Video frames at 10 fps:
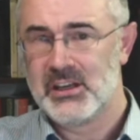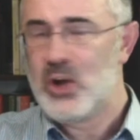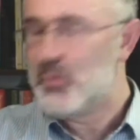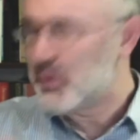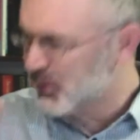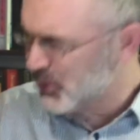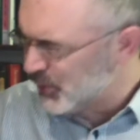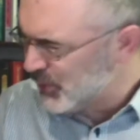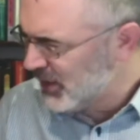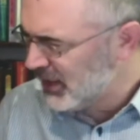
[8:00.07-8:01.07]
but
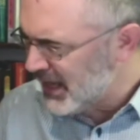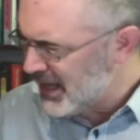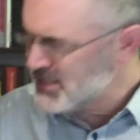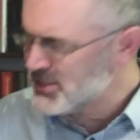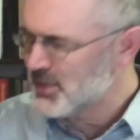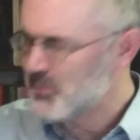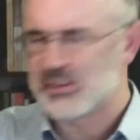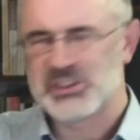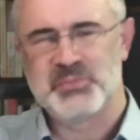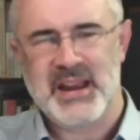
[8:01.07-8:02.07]
through the lens and the
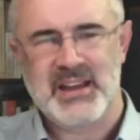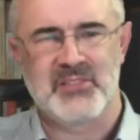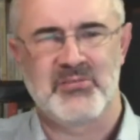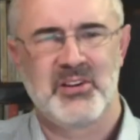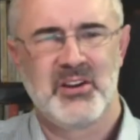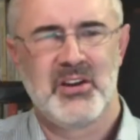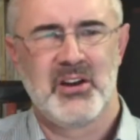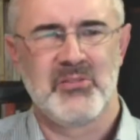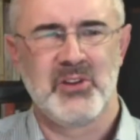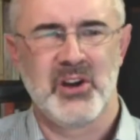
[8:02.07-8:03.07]
perspective
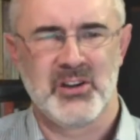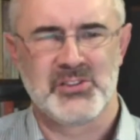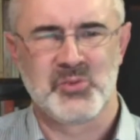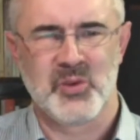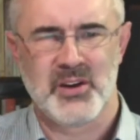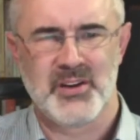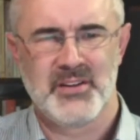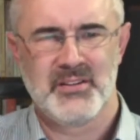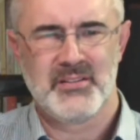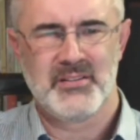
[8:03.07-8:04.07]
of God's word.
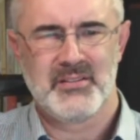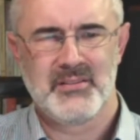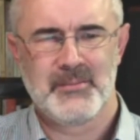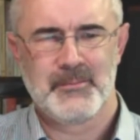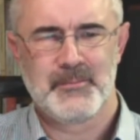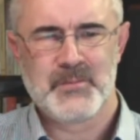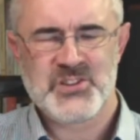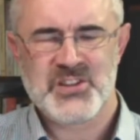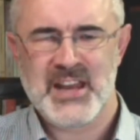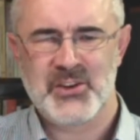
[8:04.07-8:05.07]

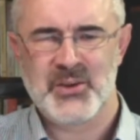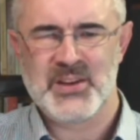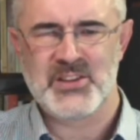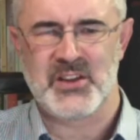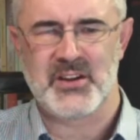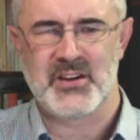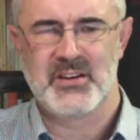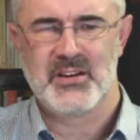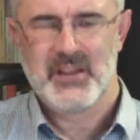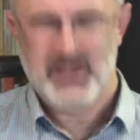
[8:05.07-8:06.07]
Saying to each other,
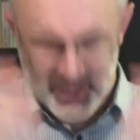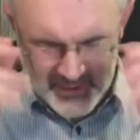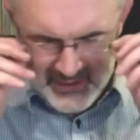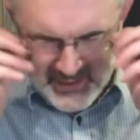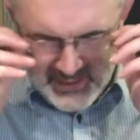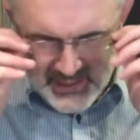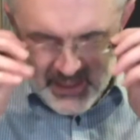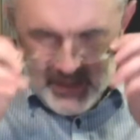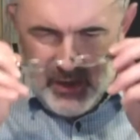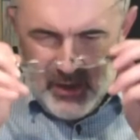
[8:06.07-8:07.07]
not
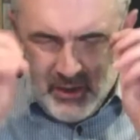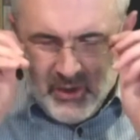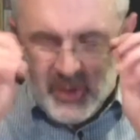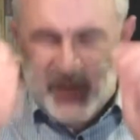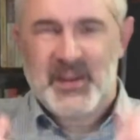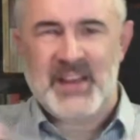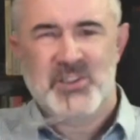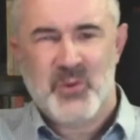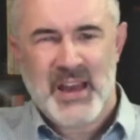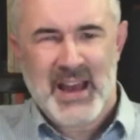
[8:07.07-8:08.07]
look at things
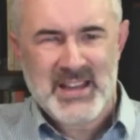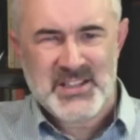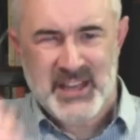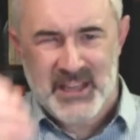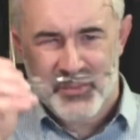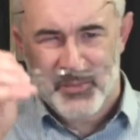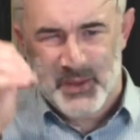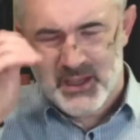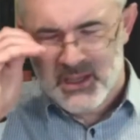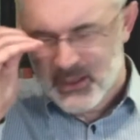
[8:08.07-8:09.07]
the way I see them,
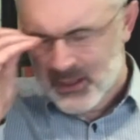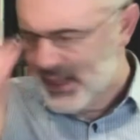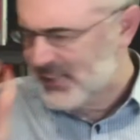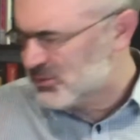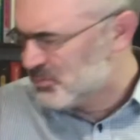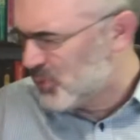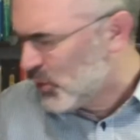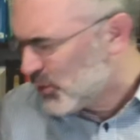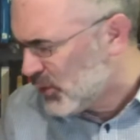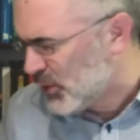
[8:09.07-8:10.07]
but let's
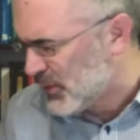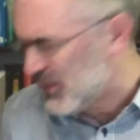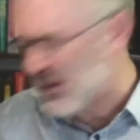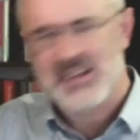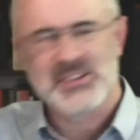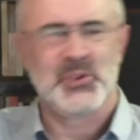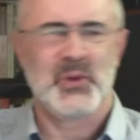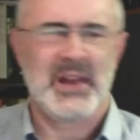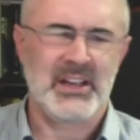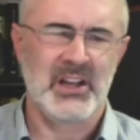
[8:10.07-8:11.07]
both look at things the
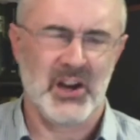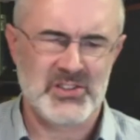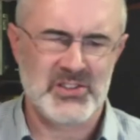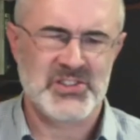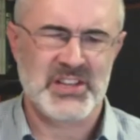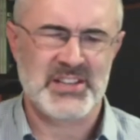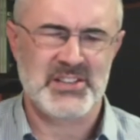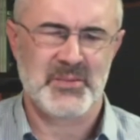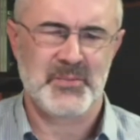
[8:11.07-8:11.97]
way God sees them.